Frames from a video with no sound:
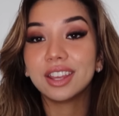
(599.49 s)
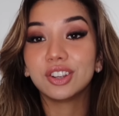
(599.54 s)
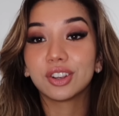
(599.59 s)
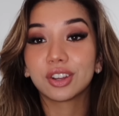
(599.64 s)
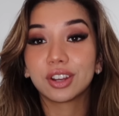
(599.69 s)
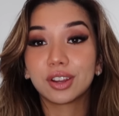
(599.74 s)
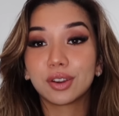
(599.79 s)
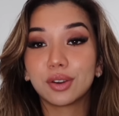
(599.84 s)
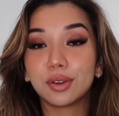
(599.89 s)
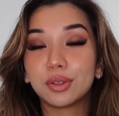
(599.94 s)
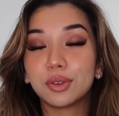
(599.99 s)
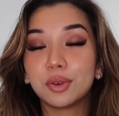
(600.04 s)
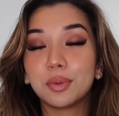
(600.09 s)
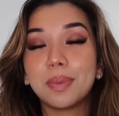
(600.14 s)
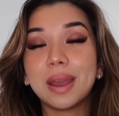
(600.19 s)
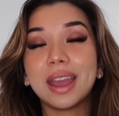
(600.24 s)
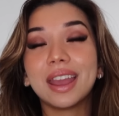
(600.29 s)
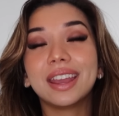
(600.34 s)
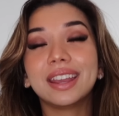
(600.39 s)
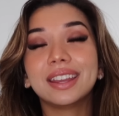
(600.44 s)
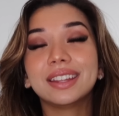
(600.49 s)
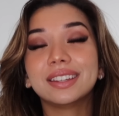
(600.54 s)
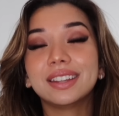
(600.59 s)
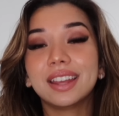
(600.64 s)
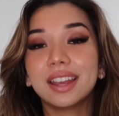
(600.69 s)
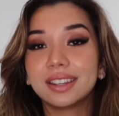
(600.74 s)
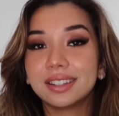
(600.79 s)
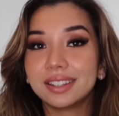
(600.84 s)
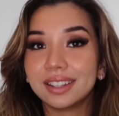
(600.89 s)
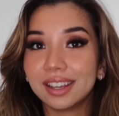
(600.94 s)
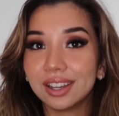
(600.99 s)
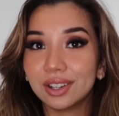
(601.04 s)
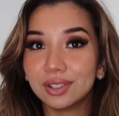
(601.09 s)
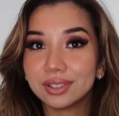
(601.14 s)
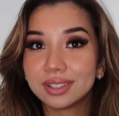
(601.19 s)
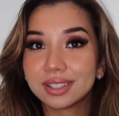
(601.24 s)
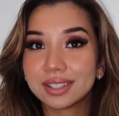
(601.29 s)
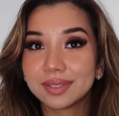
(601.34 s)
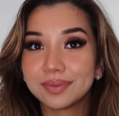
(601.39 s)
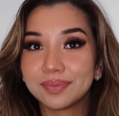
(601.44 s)
You're gonna go through pain and
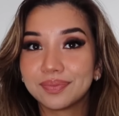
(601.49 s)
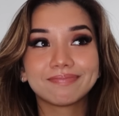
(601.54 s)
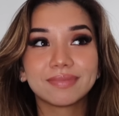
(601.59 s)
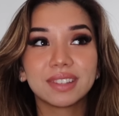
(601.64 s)
guilt.